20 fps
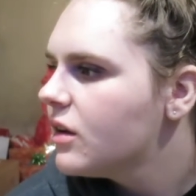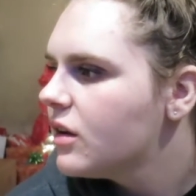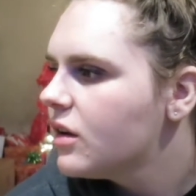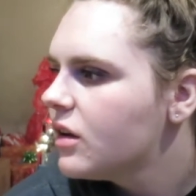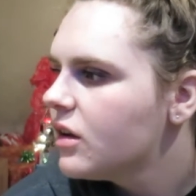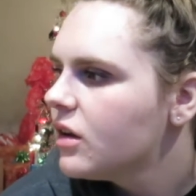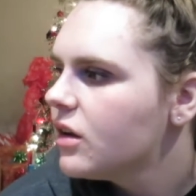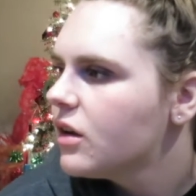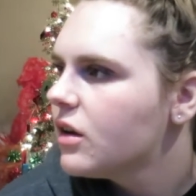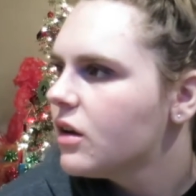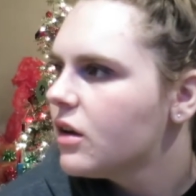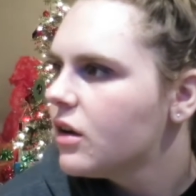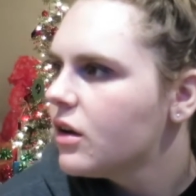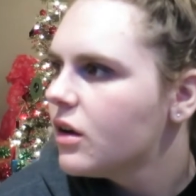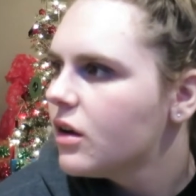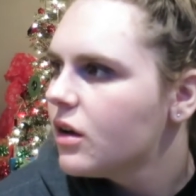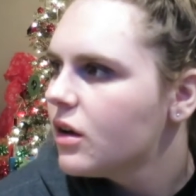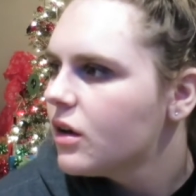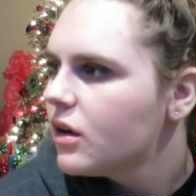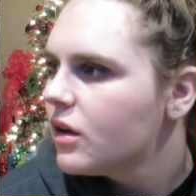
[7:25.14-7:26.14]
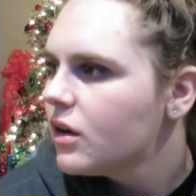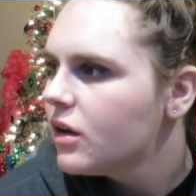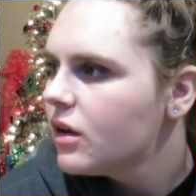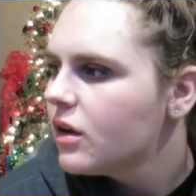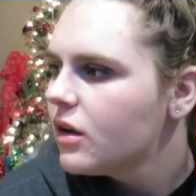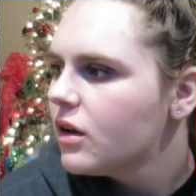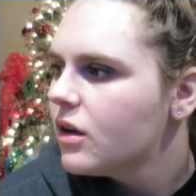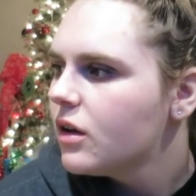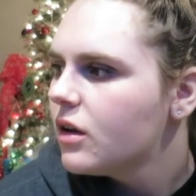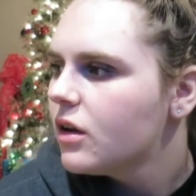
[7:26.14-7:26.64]

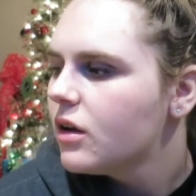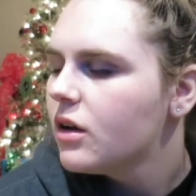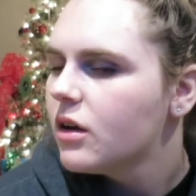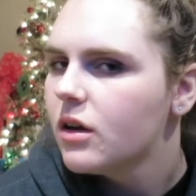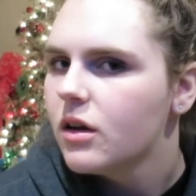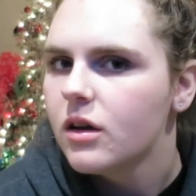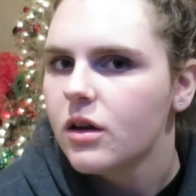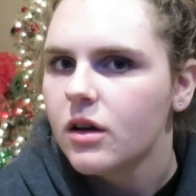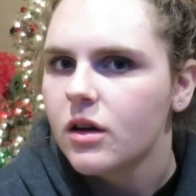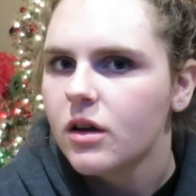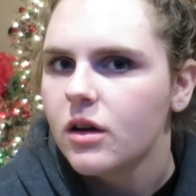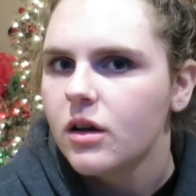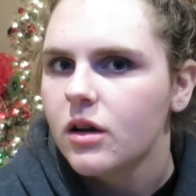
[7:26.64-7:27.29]
(silence)